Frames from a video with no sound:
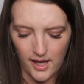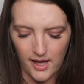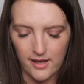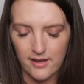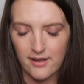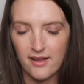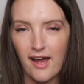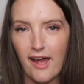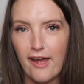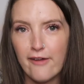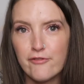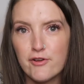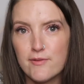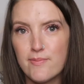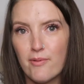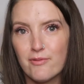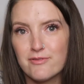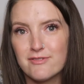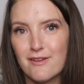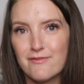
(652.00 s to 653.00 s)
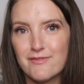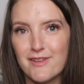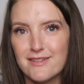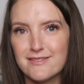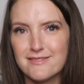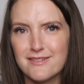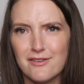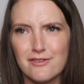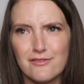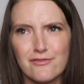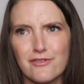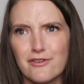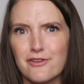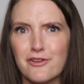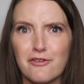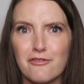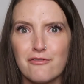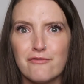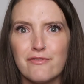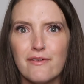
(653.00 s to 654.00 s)
I have Free People stuff that sells for,
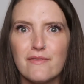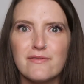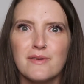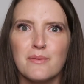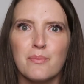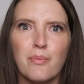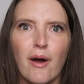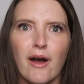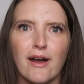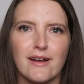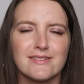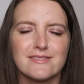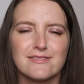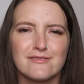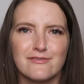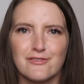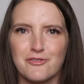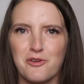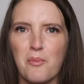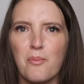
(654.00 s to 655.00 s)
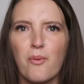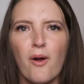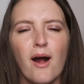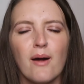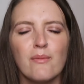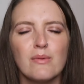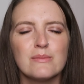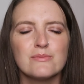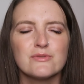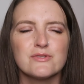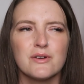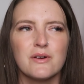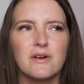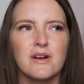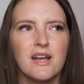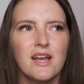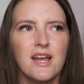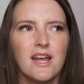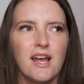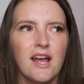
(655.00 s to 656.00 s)
$50, no problem. So
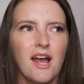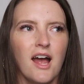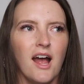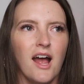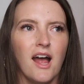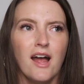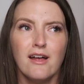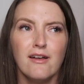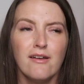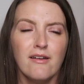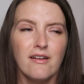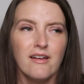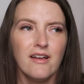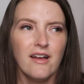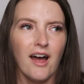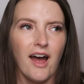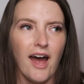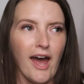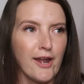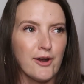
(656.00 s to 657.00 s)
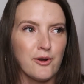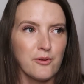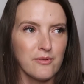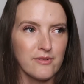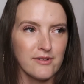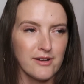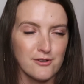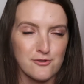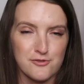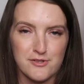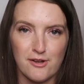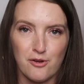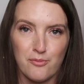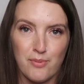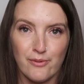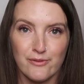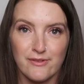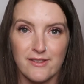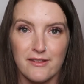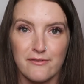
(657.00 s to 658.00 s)
I don't understand when
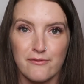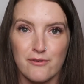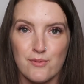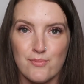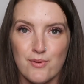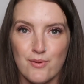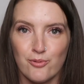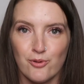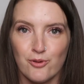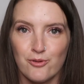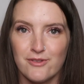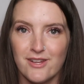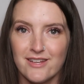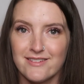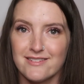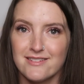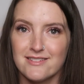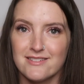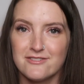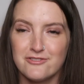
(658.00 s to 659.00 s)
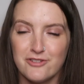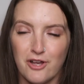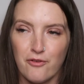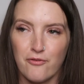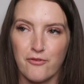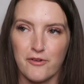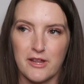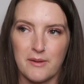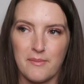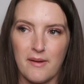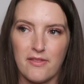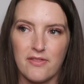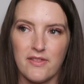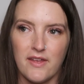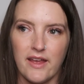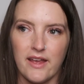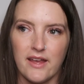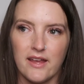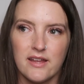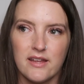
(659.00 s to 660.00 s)
people say that Free People doesn't sell for them. I
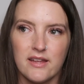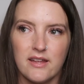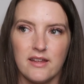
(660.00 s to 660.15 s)
think